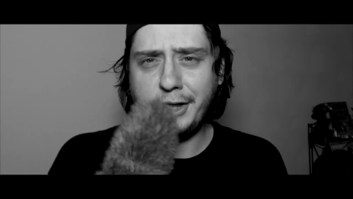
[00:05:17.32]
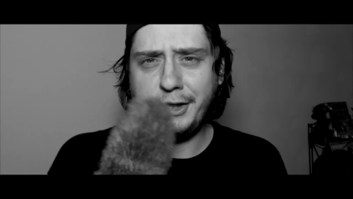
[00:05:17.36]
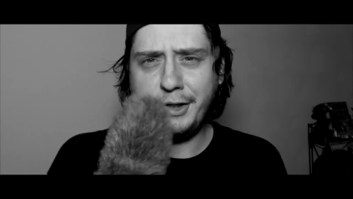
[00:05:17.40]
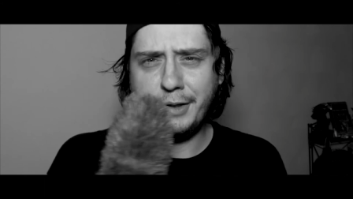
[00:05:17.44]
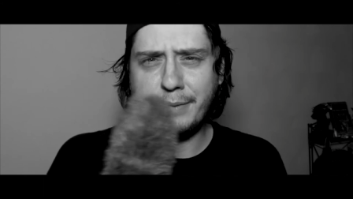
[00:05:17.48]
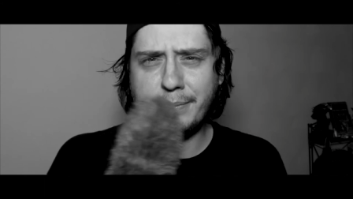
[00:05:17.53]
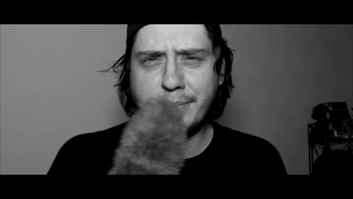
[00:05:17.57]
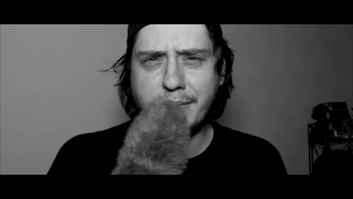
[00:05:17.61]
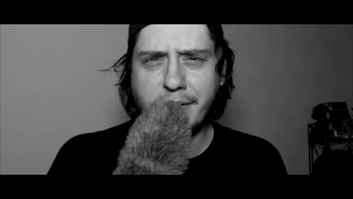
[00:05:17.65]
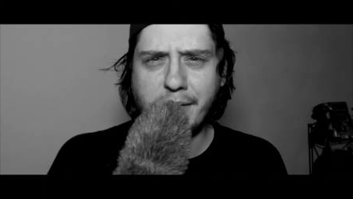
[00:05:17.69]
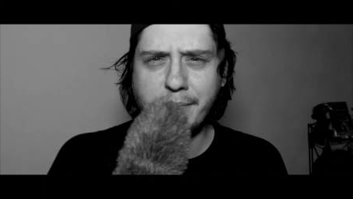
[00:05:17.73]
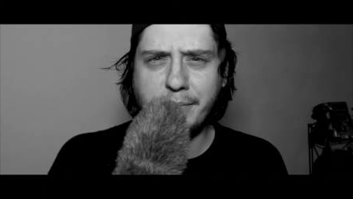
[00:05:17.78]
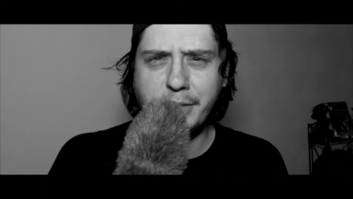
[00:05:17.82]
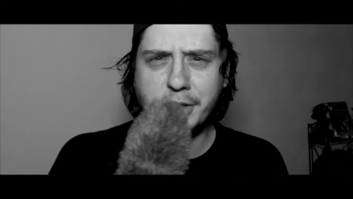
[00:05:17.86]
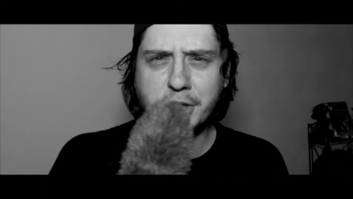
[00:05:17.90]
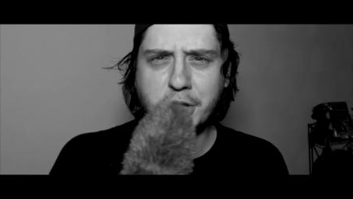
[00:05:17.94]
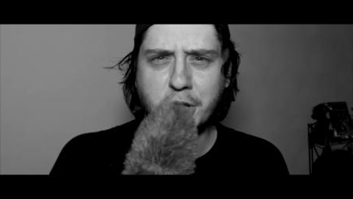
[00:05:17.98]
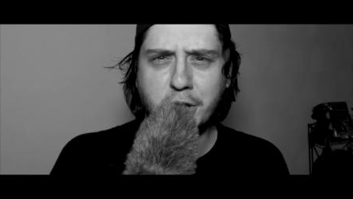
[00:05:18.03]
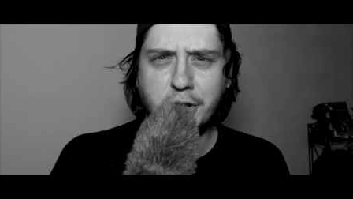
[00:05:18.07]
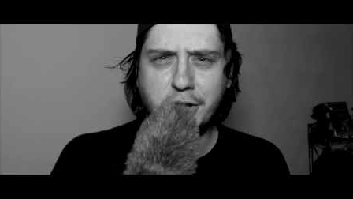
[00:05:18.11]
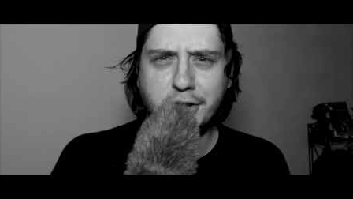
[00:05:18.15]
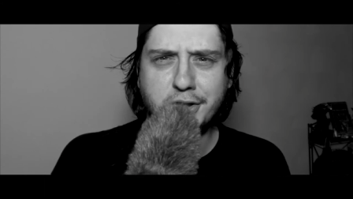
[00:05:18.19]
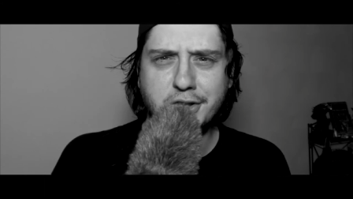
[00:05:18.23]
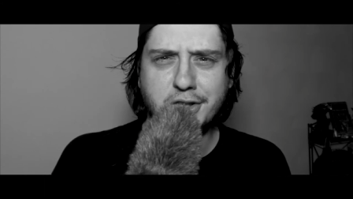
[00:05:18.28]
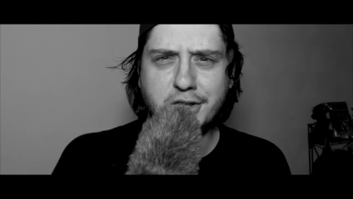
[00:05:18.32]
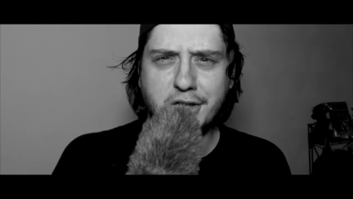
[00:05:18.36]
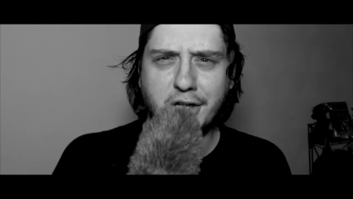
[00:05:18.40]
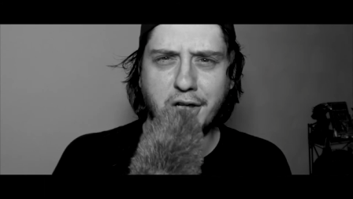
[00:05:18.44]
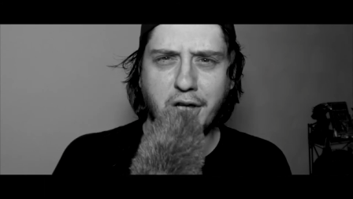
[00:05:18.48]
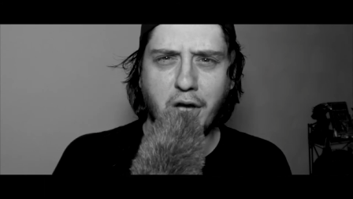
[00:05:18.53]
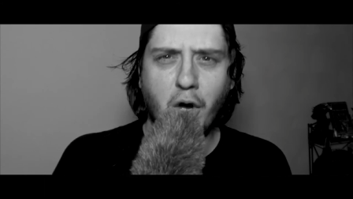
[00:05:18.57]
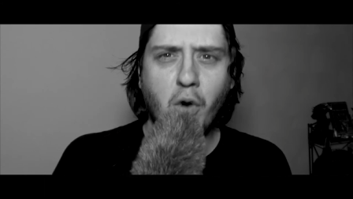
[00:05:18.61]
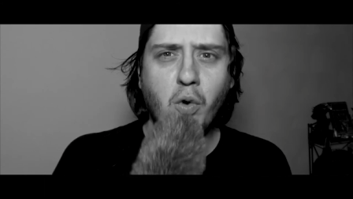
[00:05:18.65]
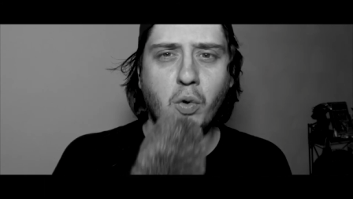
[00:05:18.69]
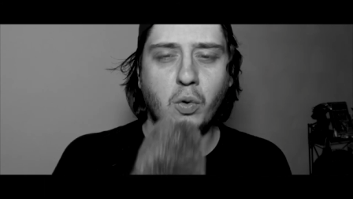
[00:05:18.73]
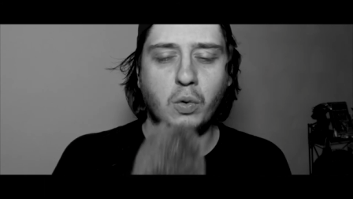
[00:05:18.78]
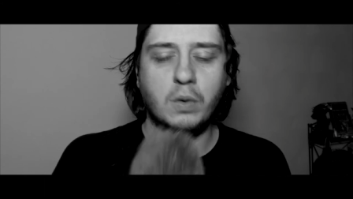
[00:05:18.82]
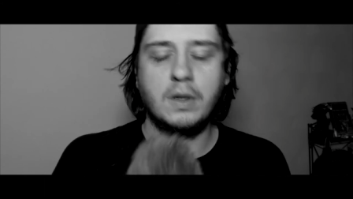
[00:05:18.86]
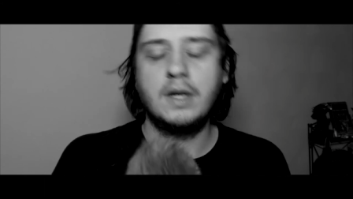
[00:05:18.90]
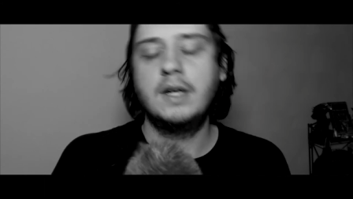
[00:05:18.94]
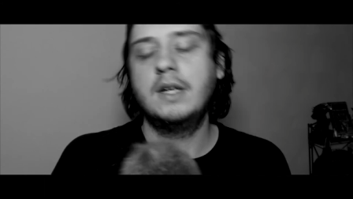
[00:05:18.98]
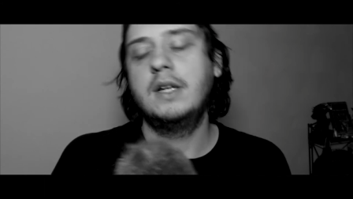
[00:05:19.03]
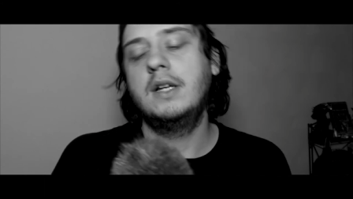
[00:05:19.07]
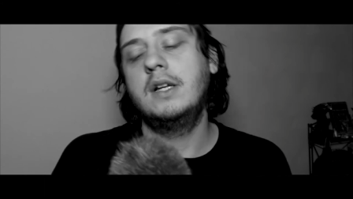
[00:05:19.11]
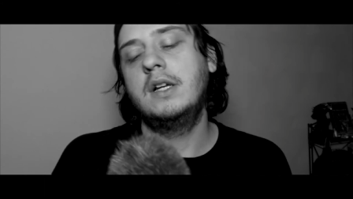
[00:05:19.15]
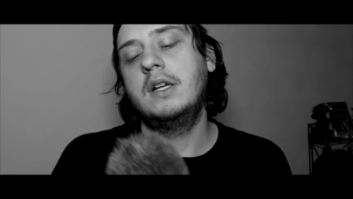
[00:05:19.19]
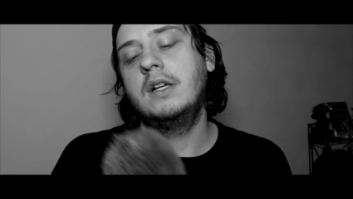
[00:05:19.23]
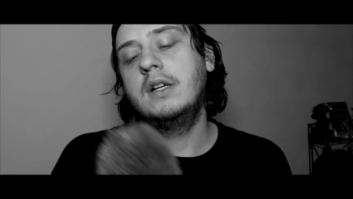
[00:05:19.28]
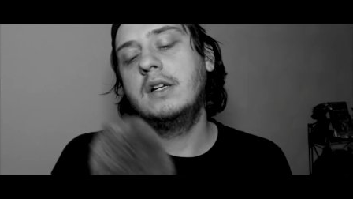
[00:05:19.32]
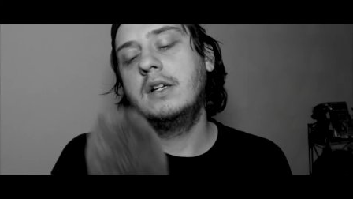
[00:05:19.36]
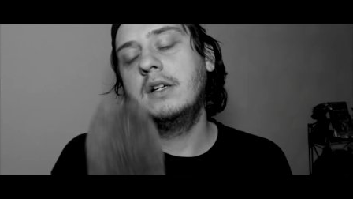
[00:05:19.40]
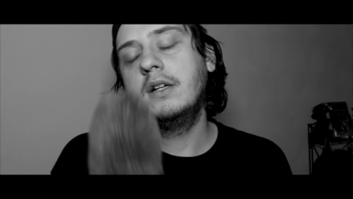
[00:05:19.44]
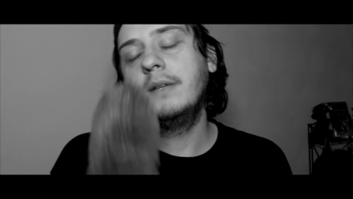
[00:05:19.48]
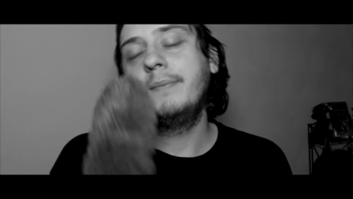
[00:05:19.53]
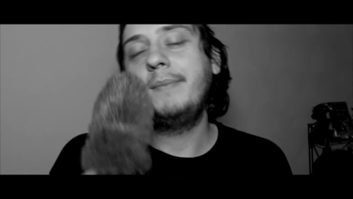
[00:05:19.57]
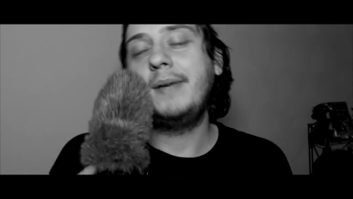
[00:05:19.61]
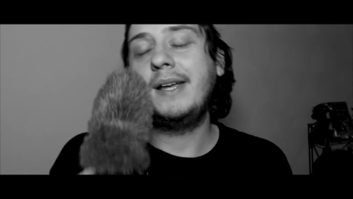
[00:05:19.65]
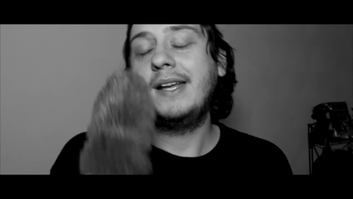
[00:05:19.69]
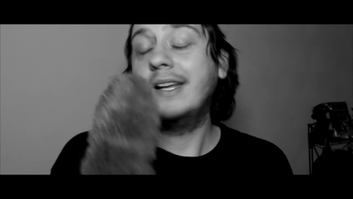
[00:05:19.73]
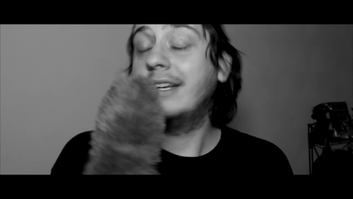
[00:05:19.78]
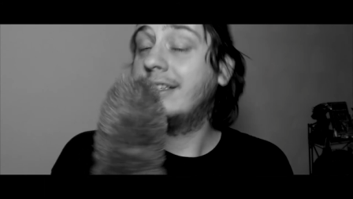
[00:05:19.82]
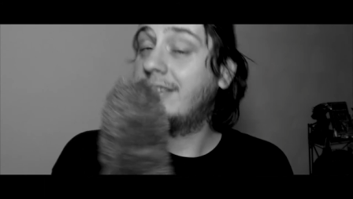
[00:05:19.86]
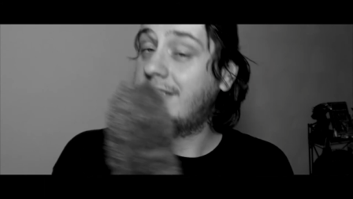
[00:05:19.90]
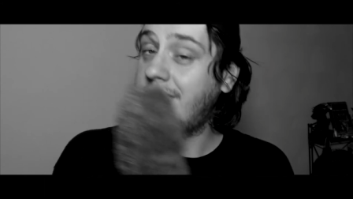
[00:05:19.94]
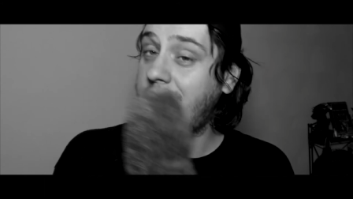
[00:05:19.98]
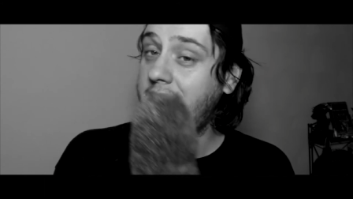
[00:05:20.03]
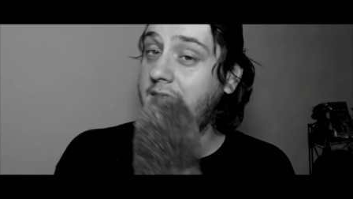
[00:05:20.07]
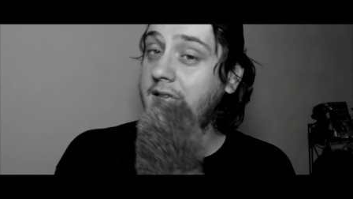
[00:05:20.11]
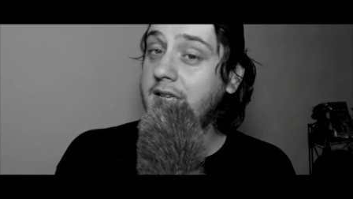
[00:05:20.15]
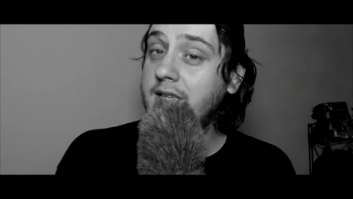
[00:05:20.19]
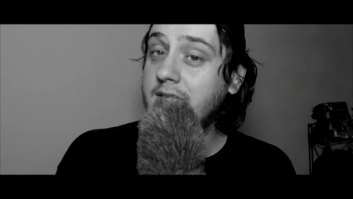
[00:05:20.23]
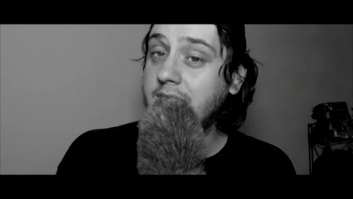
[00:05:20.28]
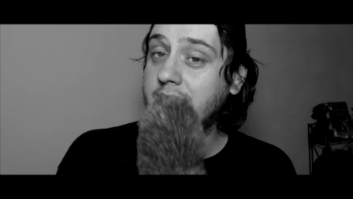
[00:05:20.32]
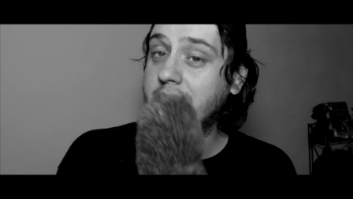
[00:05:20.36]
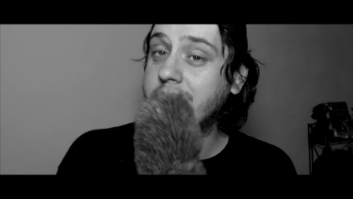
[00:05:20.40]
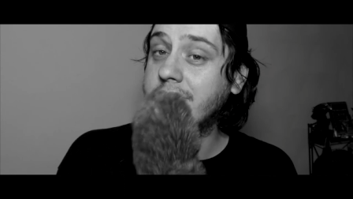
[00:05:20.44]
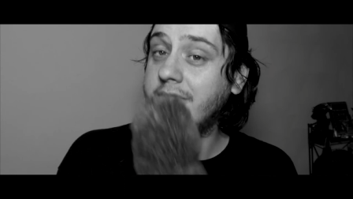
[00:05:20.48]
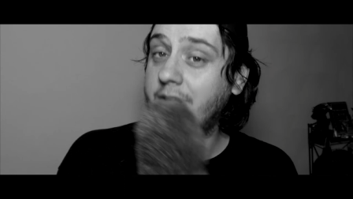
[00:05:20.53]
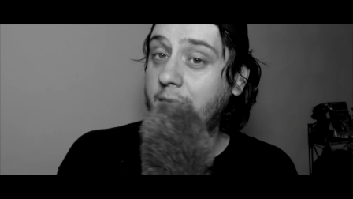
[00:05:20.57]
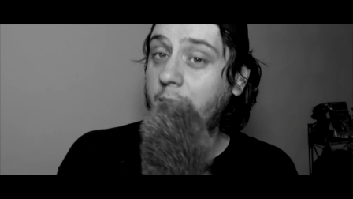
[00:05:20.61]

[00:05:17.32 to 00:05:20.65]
You're pretty much good to go because it is